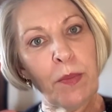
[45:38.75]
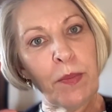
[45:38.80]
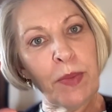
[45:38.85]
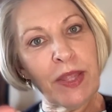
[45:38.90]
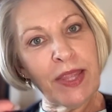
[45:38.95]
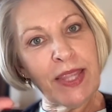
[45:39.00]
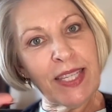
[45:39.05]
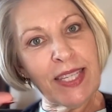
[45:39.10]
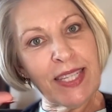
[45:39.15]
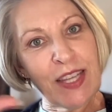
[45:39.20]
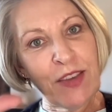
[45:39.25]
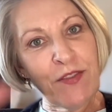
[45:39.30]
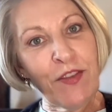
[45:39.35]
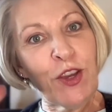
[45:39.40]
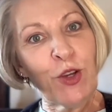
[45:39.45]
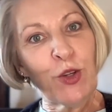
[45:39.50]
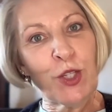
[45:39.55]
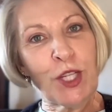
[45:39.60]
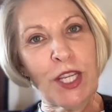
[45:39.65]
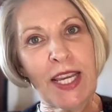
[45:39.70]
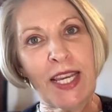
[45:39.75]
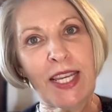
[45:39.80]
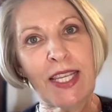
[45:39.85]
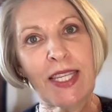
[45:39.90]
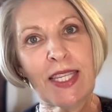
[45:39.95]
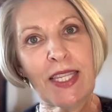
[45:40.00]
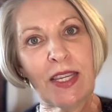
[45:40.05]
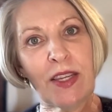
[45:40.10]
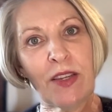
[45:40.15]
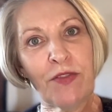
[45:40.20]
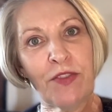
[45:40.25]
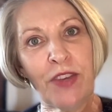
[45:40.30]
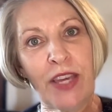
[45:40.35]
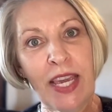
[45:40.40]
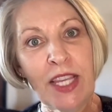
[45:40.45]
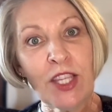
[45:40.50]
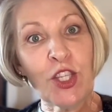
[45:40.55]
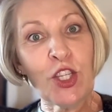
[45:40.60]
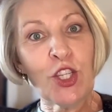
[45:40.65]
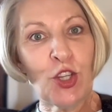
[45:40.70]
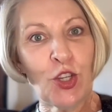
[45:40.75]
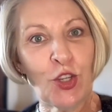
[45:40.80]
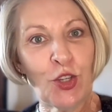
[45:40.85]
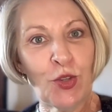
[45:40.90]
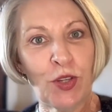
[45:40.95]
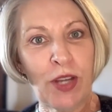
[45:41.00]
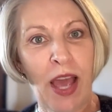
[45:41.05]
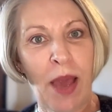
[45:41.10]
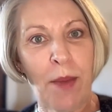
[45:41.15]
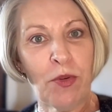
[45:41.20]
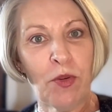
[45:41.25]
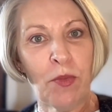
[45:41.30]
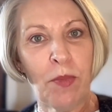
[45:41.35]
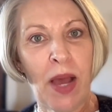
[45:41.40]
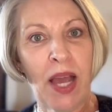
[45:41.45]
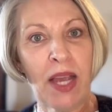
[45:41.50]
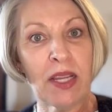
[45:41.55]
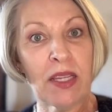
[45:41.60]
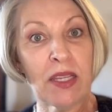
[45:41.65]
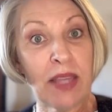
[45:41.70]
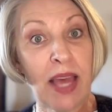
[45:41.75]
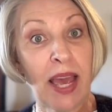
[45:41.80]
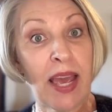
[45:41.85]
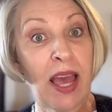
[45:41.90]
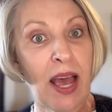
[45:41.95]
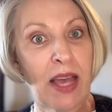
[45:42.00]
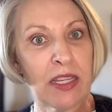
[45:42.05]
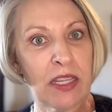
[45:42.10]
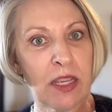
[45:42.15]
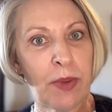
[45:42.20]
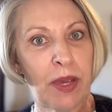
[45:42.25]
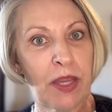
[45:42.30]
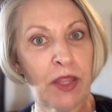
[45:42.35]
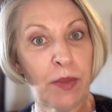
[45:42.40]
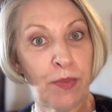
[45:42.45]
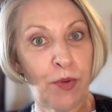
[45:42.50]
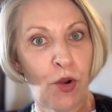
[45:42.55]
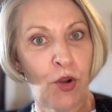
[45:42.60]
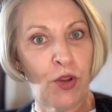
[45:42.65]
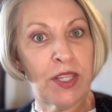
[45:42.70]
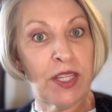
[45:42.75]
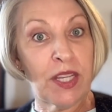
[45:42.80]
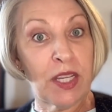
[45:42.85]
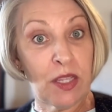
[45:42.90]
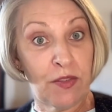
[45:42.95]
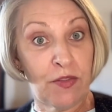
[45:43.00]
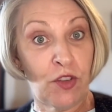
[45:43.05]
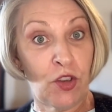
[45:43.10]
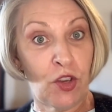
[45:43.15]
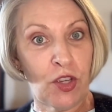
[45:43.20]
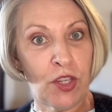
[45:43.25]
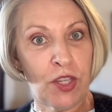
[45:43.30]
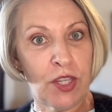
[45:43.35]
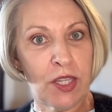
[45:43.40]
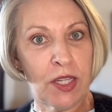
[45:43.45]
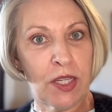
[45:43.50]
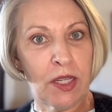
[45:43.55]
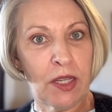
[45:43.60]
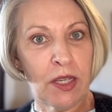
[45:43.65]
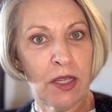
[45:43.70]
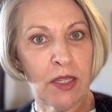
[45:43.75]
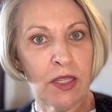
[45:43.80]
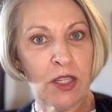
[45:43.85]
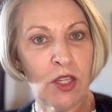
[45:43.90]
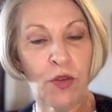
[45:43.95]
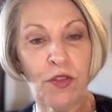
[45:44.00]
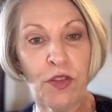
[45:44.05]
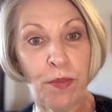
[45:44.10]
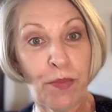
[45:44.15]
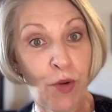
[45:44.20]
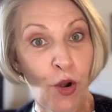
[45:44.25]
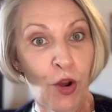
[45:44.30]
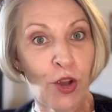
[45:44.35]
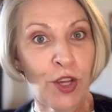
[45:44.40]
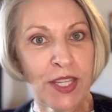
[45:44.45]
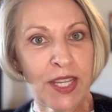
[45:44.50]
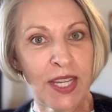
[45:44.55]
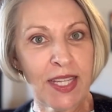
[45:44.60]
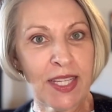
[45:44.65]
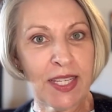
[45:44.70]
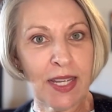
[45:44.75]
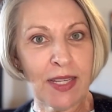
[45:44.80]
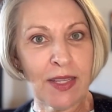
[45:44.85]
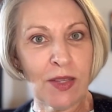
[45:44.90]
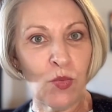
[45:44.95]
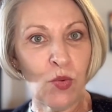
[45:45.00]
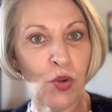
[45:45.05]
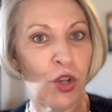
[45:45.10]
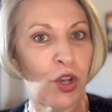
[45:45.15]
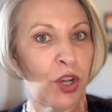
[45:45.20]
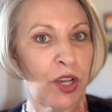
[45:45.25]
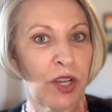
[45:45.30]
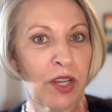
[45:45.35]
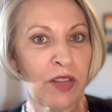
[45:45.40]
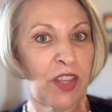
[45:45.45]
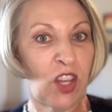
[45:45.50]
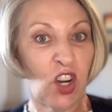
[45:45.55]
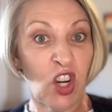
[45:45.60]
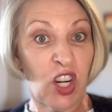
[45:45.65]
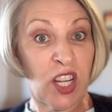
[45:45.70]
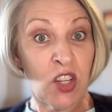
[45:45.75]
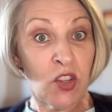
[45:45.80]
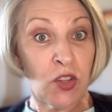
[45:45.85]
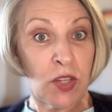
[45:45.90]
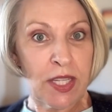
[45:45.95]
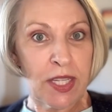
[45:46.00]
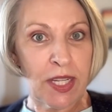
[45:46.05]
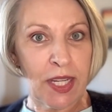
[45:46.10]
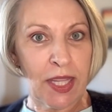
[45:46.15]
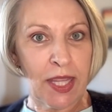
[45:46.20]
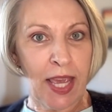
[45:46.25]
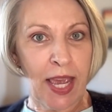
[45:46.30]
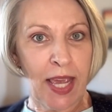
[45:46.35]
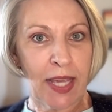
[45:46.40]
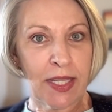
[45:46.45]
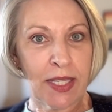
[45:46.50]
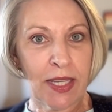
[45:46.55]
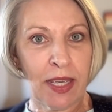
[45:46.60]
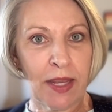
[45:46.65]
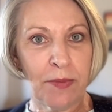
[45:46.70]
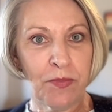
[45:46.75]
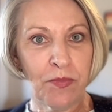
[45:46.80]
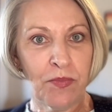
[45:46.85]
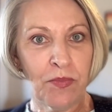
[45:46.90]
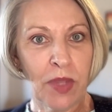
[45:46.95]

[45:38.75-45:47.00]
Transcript: But the difficulty is that for institutional capital markets, they ask about the process first. So if the process doesn't work, they're not interested in the asset.